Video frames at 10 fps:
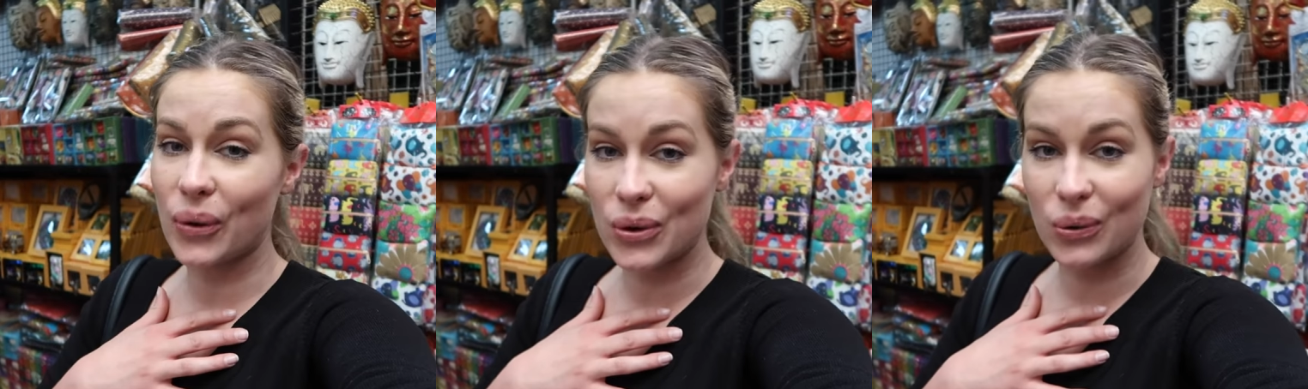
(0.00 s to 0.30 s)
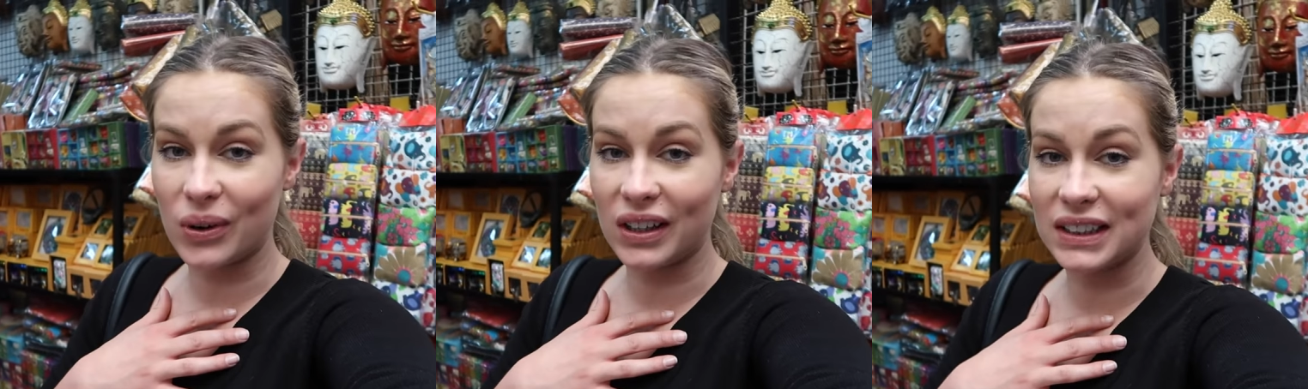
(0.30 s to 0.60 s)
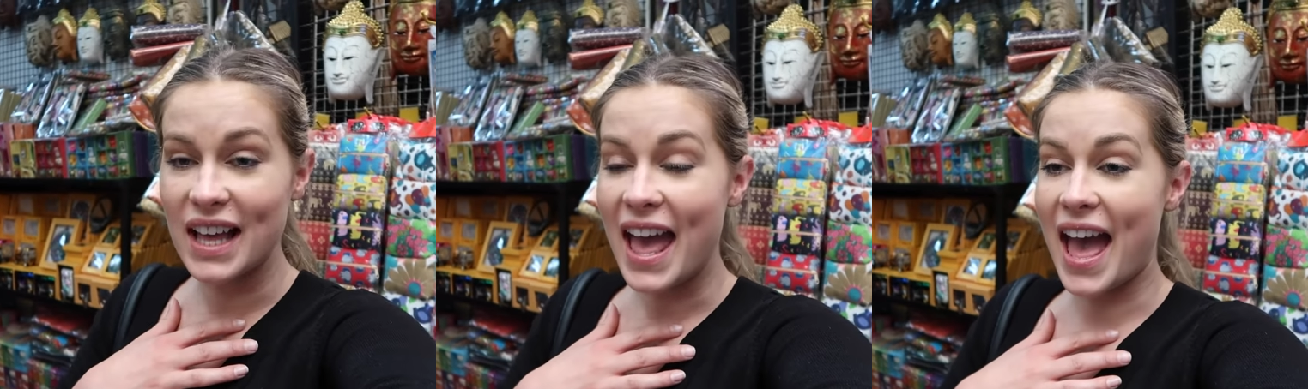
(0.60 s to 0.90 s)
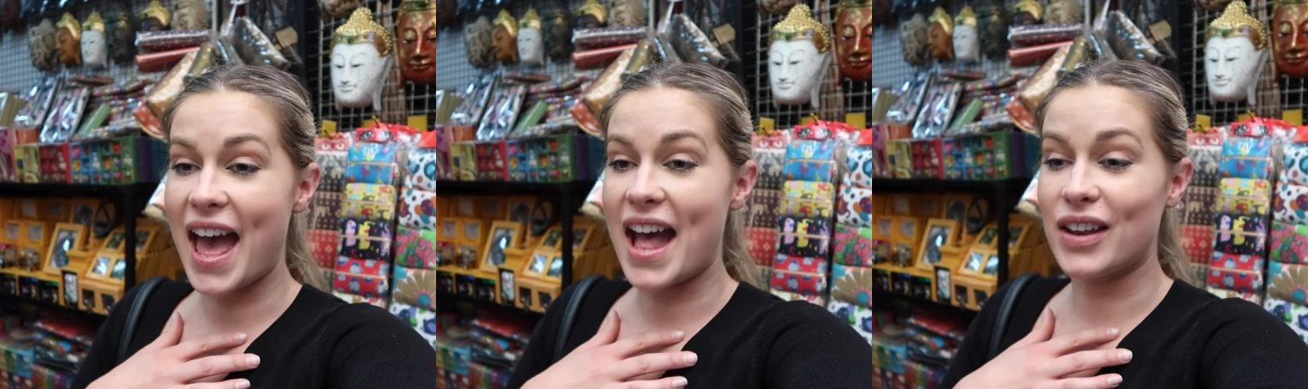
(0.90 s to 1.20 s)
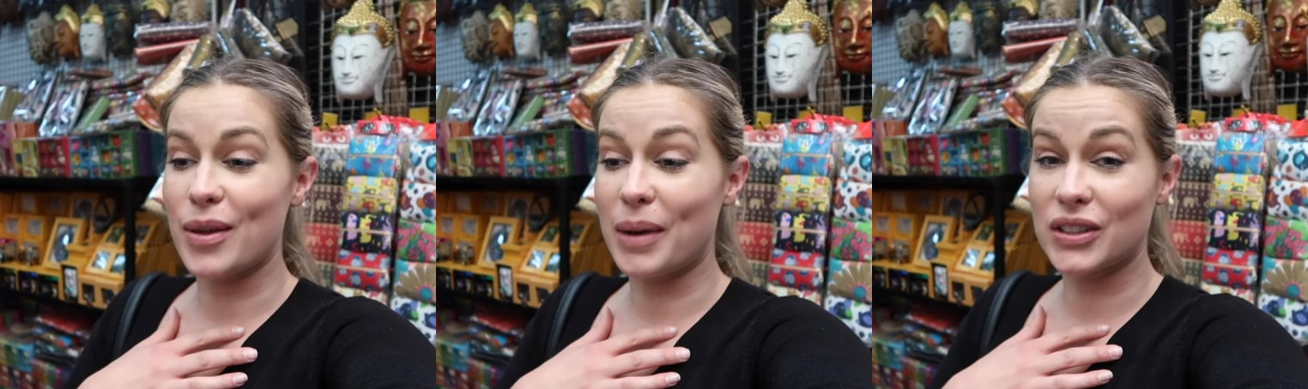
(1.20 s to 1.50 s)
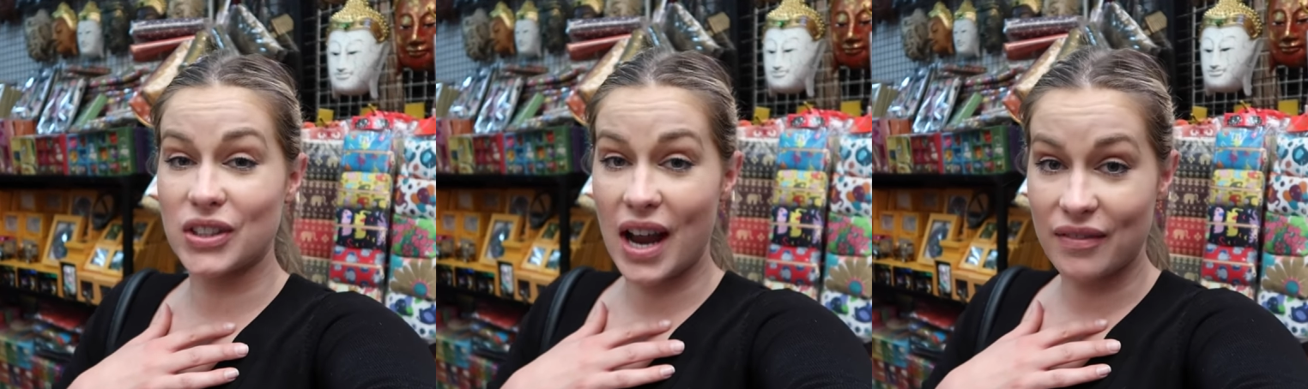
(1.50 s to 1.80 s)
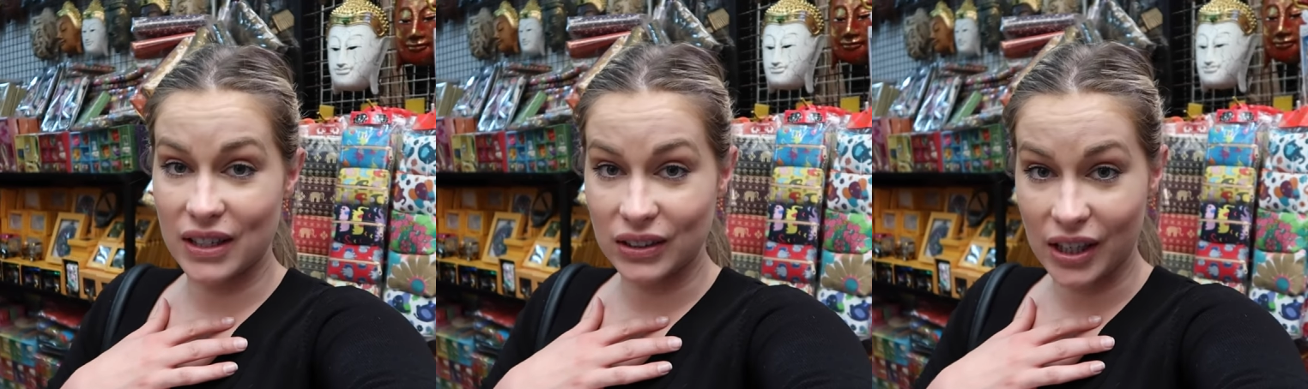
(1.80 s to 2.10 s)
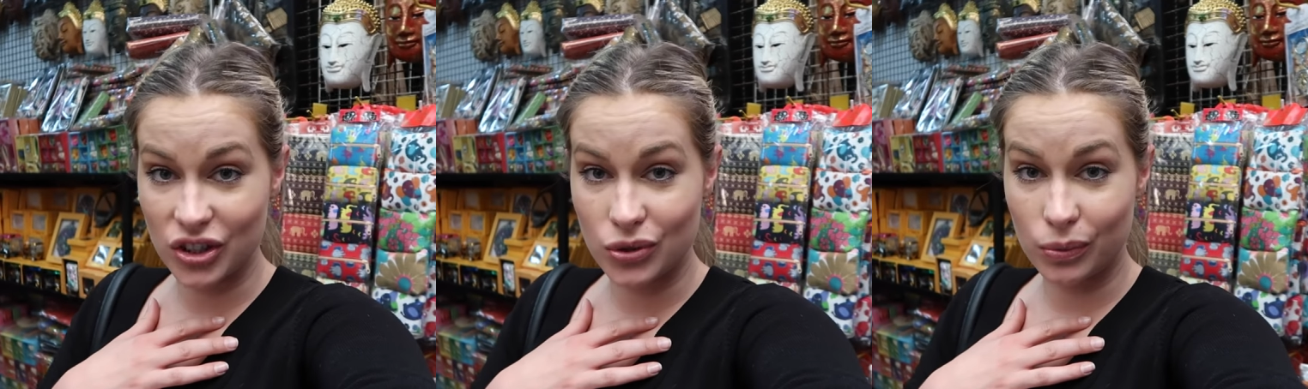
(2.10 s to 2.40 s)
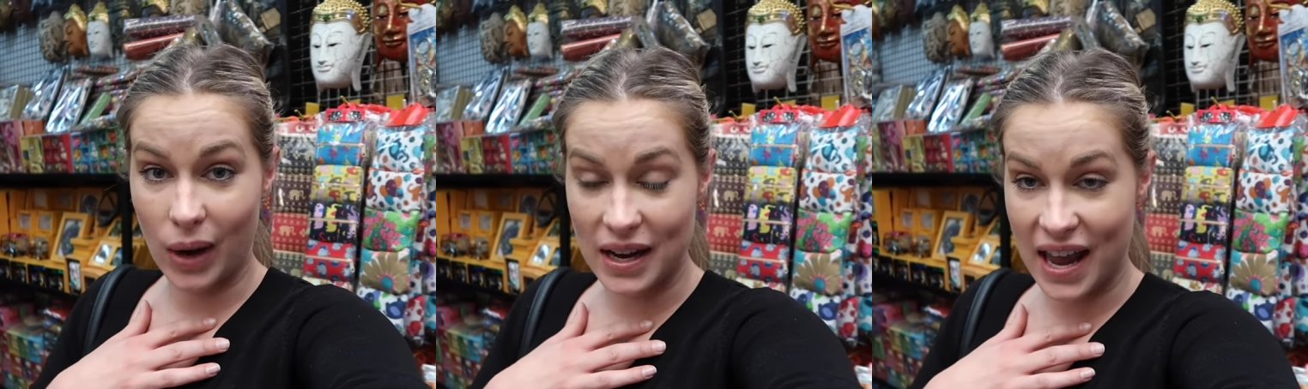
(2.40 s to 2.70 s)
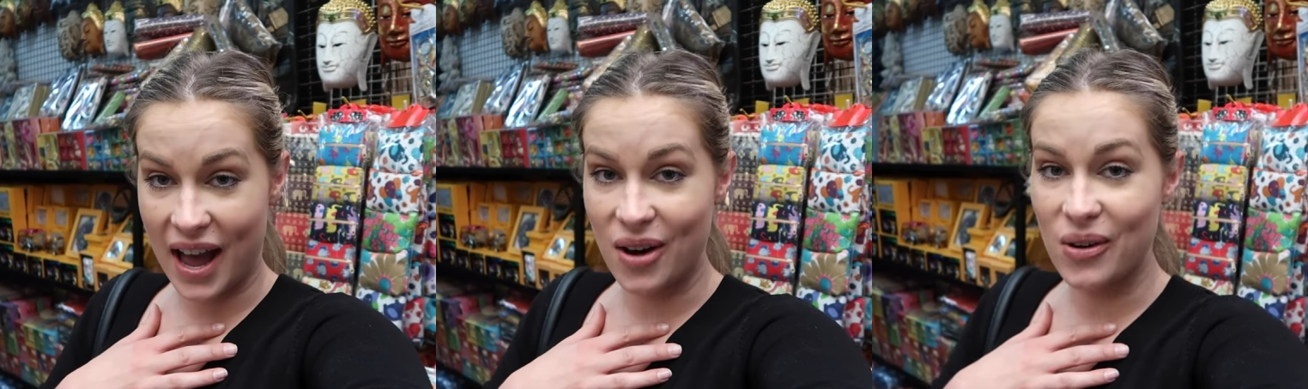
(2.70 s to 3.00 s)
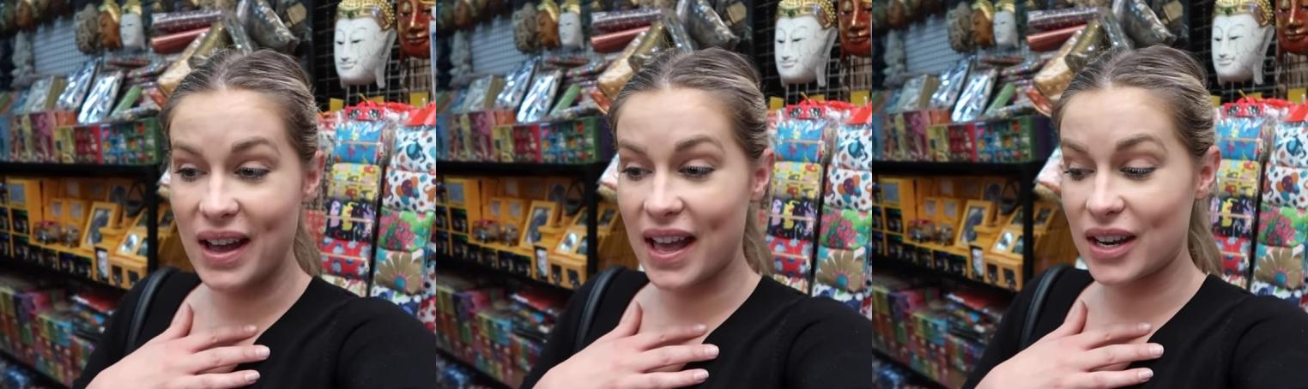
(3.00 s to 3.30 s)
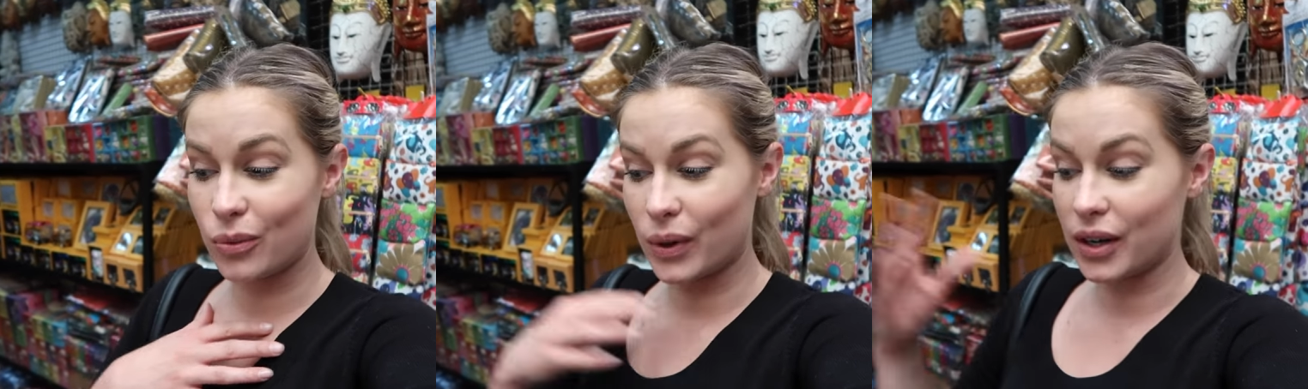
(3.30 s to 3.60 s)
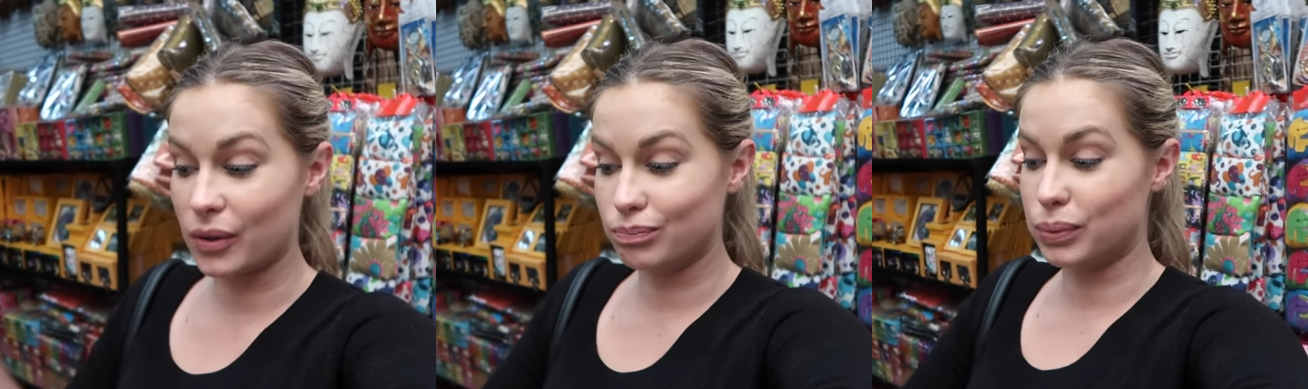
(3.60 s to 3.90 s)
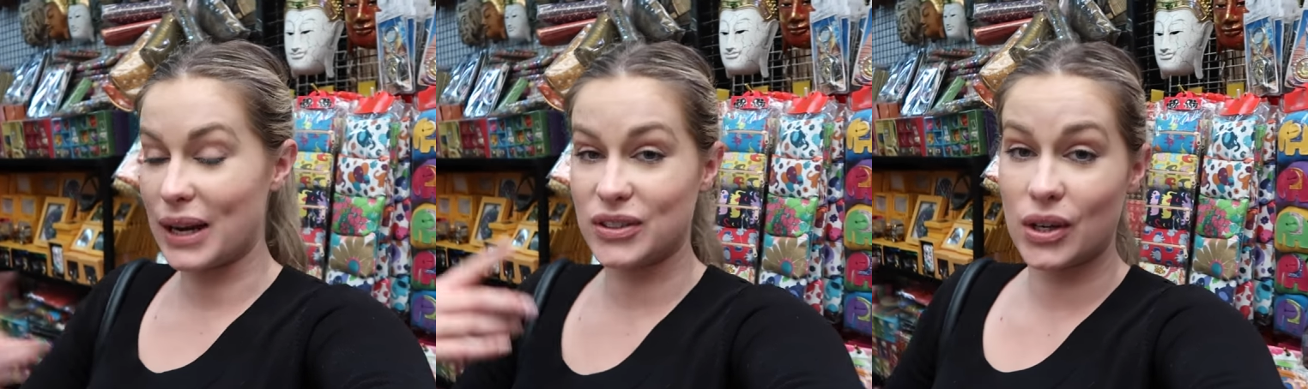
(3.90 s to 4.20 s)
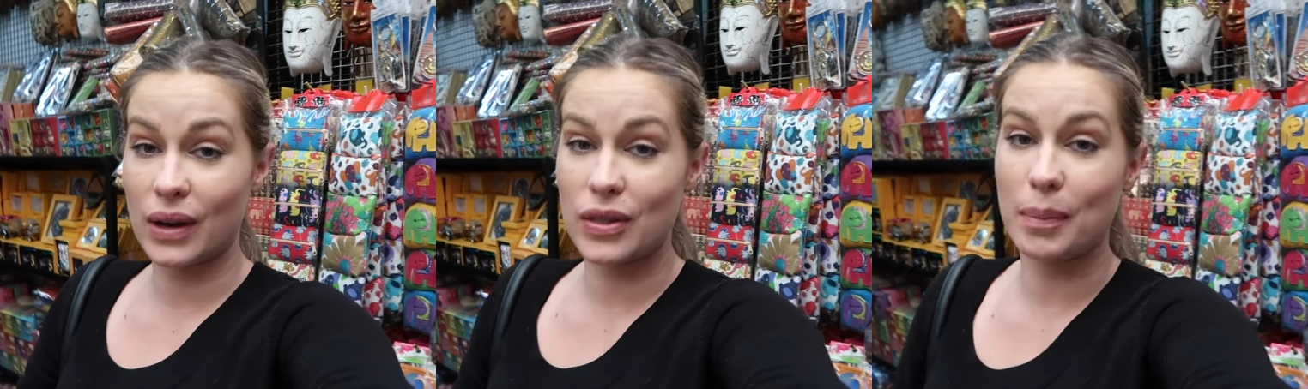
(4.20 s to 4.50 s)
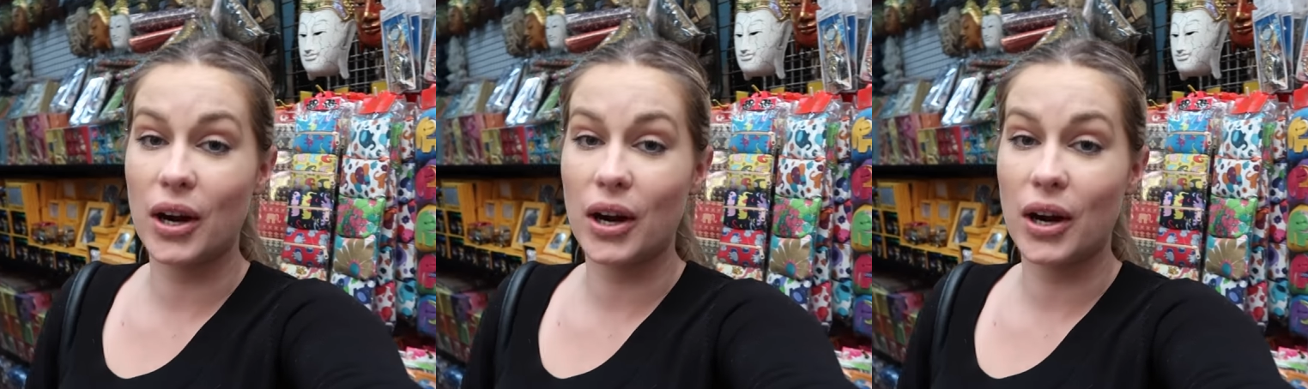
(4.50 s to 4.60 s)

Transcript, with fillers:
Speaker 1: so cool. And the monks are having lunch right now, and we're browsing around the